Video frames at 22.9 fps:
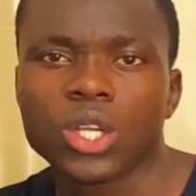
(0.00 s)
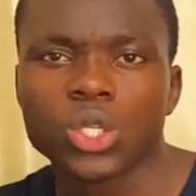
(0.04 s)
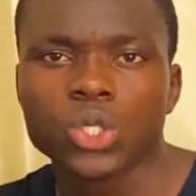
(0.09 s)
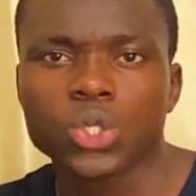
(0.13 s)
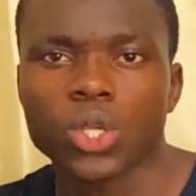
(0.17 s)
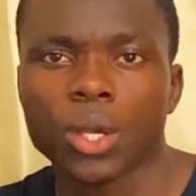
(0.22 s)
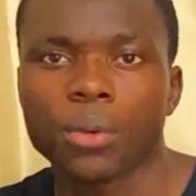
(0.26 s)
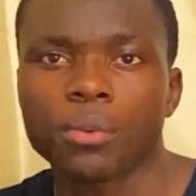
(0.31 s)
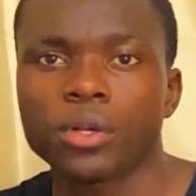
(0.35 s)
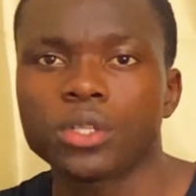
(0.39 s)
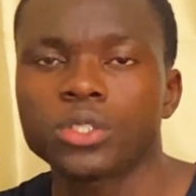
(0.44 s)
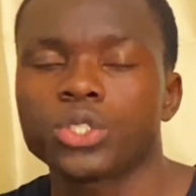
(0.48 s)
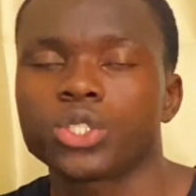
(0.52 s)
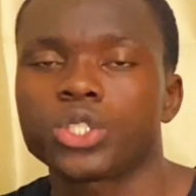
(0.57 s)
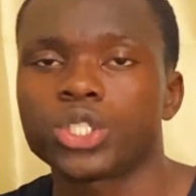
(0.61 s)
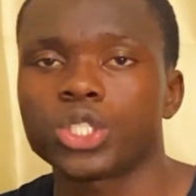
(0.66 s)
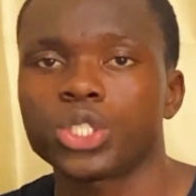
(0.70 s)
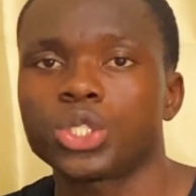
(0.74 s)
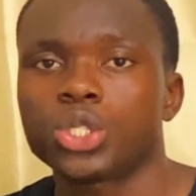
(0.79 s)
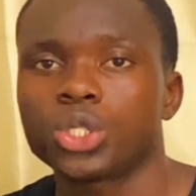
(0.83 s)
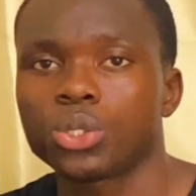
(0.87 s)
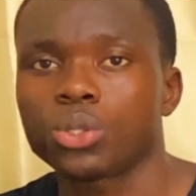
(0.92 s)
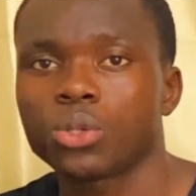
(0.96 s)
So I'm going to
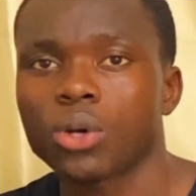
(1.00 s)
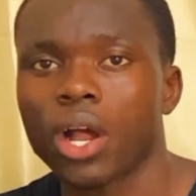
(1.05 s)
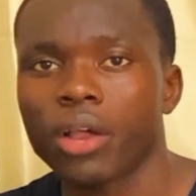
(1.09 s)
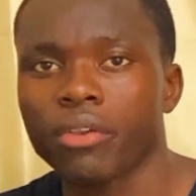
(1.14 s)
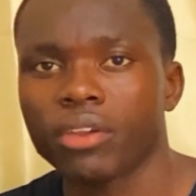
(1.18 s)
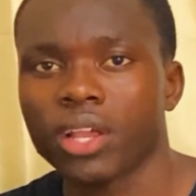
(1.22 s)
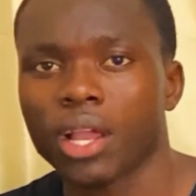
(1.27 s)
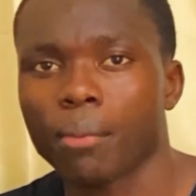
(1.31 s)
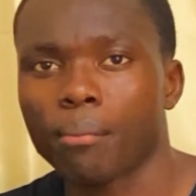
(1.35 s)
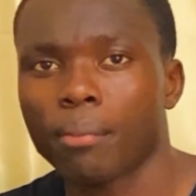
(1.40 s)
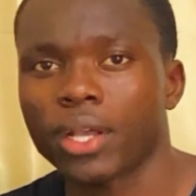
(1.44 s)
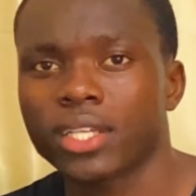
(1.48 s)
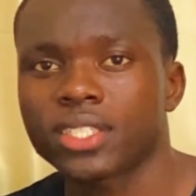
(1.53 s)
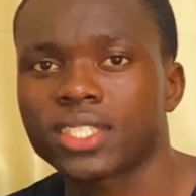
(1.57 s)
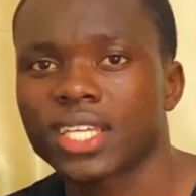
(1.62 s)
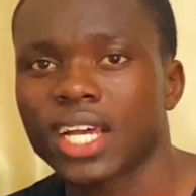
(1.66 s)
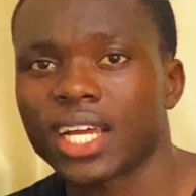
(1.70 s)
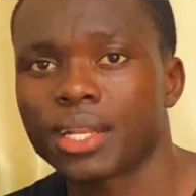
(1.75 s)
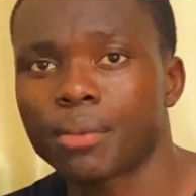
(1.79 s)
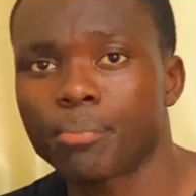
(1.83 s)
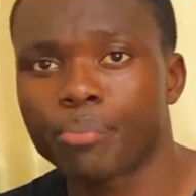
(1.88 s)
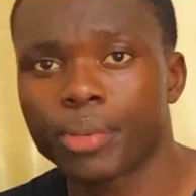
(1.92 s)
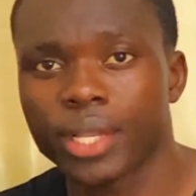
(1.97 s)
teach you how you can
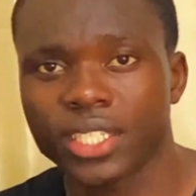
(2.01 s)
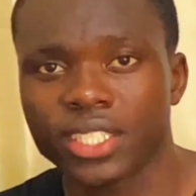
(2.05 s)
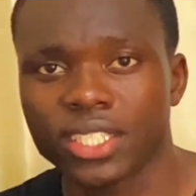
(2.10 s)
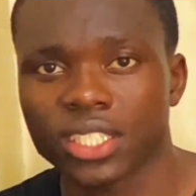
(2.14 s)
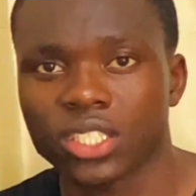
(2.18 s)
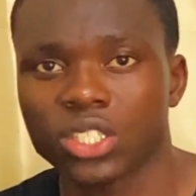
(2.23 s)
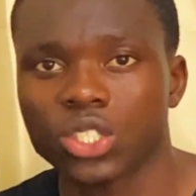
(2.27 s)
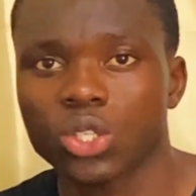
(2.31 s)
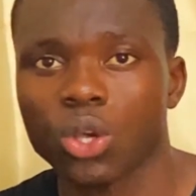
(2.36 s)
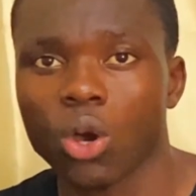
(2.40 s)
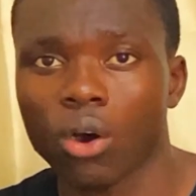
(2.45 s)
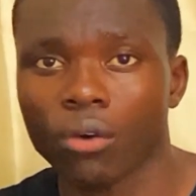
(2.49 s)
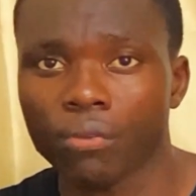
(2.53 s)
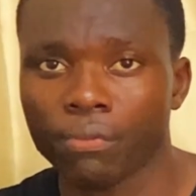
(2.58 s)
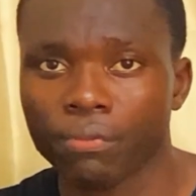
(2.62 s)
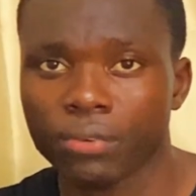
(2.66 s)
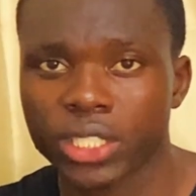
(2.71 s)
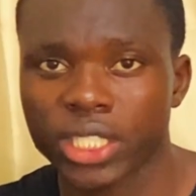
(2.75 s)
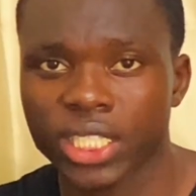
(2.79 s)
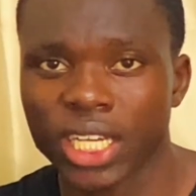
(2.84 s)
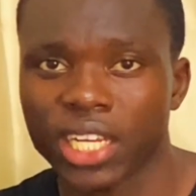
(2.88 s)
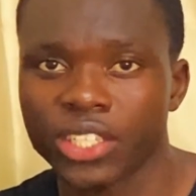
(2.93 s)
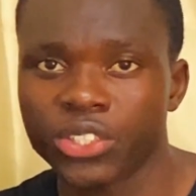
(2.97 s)
master the basics of
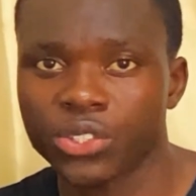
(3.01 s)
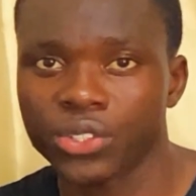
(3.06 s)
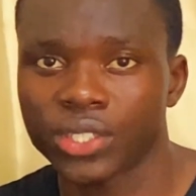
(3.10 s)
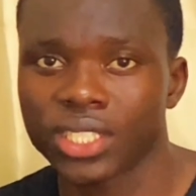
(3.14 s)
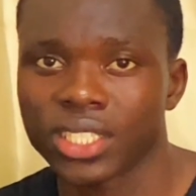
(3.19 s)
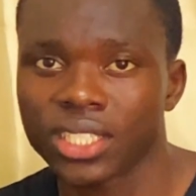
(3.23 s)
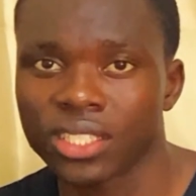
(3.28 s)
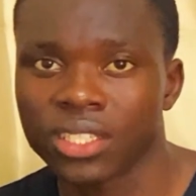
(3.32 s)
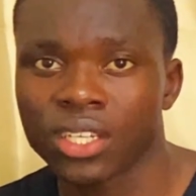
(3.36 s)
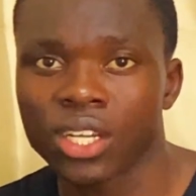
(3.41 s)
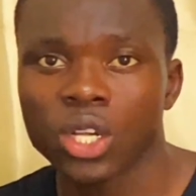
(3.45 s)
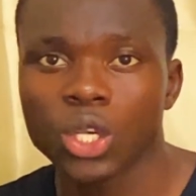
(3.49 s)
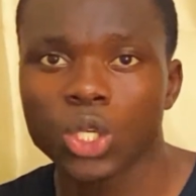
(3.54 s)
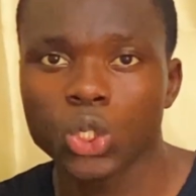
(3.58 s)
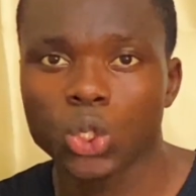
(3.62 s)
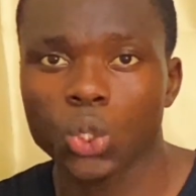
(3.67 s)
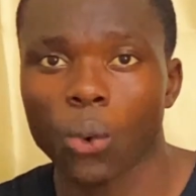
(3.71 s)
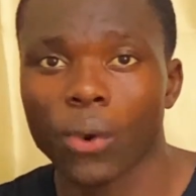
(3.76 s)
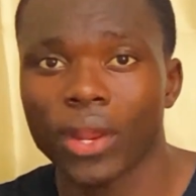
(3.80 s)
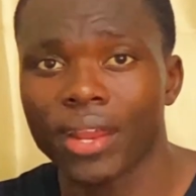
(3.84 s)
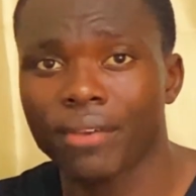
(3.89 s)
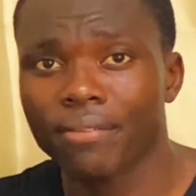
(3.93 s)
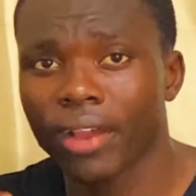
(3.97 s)
chart reading.
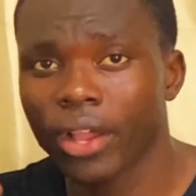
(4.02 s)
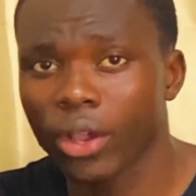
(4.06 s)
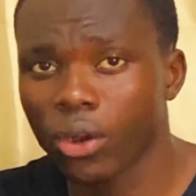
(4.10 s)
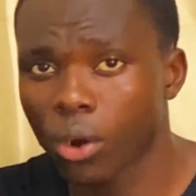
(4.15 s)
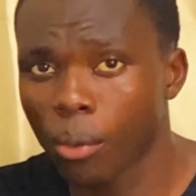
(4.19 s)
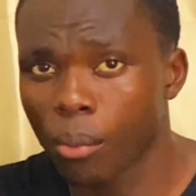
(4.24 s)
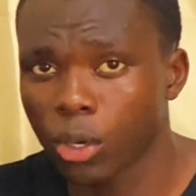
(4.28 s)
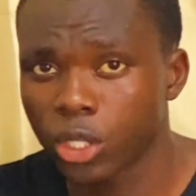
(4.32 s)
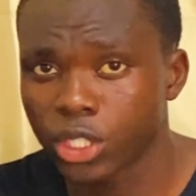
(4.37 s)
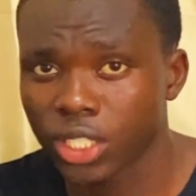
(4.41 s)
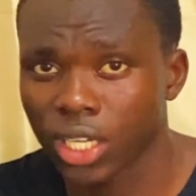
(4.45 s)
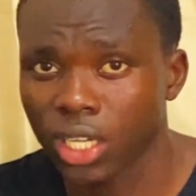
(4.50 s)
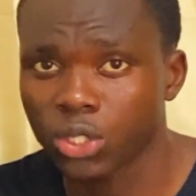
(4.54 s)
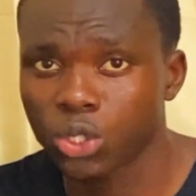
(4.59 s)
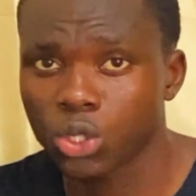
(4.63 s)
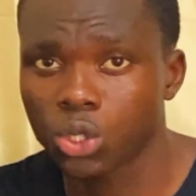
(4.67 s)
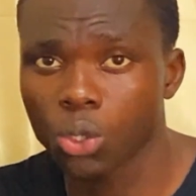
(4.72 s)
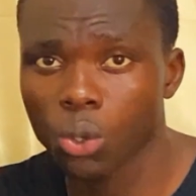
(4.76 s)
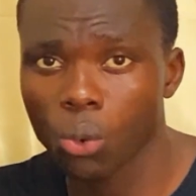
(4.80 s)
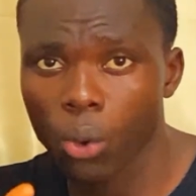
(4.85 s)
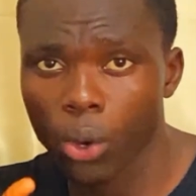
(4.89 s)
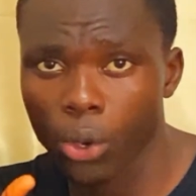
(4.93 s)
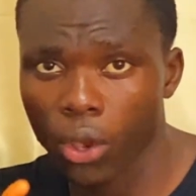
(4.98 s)
So whenever you come on chart, you
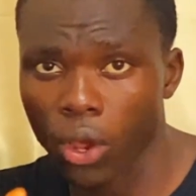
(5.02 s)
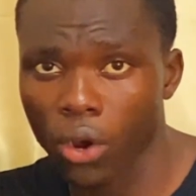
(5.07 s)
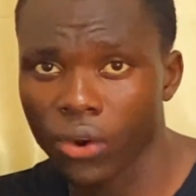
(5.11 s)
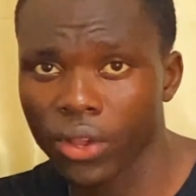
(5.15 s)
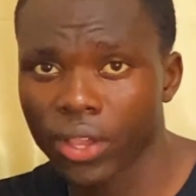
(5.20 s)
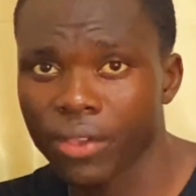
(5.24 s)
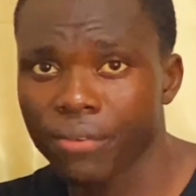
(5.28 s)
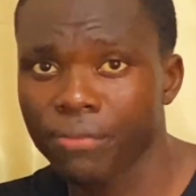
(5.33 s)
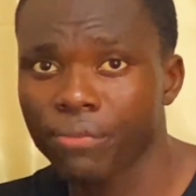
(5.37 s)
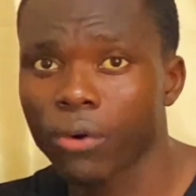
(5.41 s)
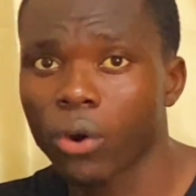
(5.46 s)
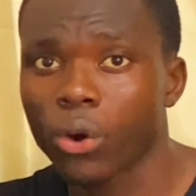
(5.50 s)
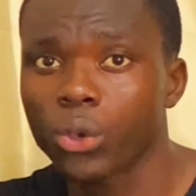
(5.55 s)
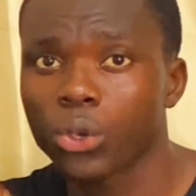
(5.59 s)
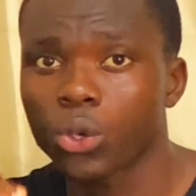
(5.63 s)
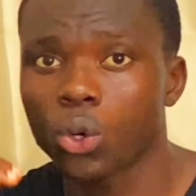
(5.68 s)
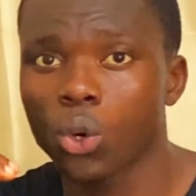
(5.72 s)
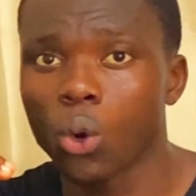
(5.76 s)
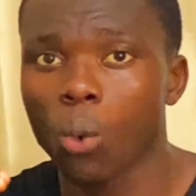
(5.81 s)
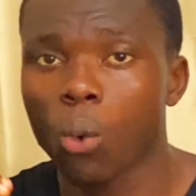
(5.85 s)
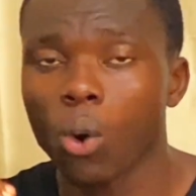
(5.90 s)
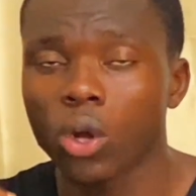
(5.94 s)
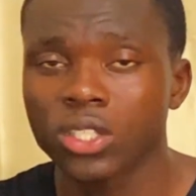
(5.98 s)
know what you are looking for, you
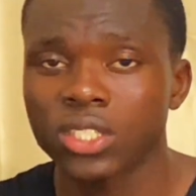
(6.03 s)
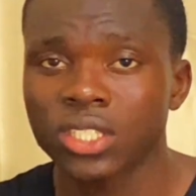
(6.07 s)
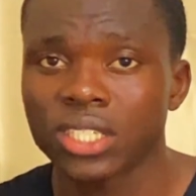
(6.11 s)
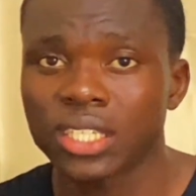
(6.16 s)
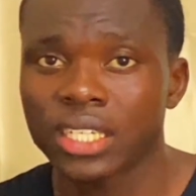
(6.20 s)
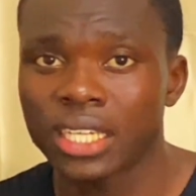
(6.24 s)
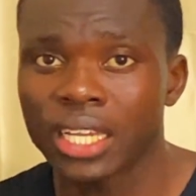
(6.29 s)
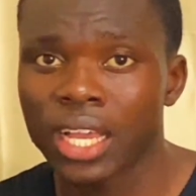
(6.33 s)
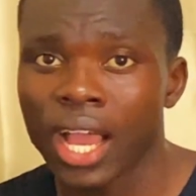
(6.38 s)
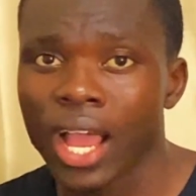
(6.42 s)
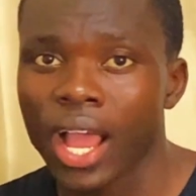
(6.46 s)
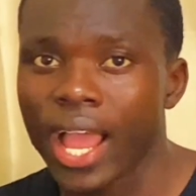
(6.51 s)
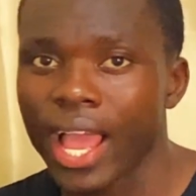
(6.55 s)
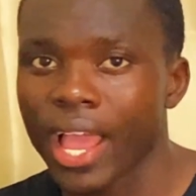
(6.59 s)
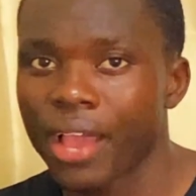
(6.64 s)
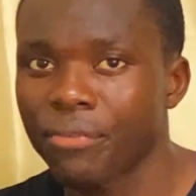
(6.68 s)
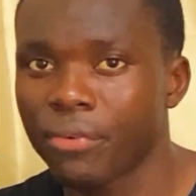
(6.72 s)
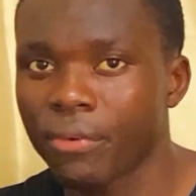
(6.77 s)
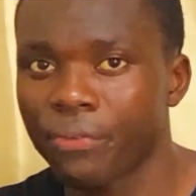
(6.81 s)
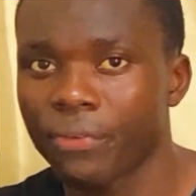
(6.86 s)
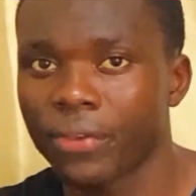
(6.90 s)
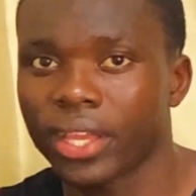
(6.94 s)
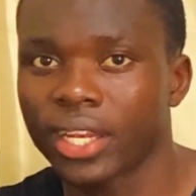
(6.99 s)
know what
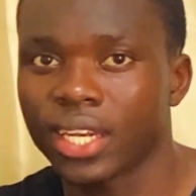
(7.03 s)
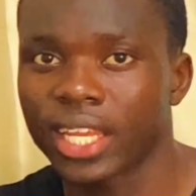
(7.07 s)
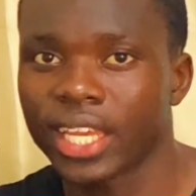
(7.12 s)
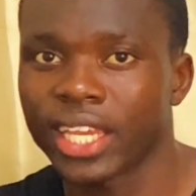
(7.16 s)
everything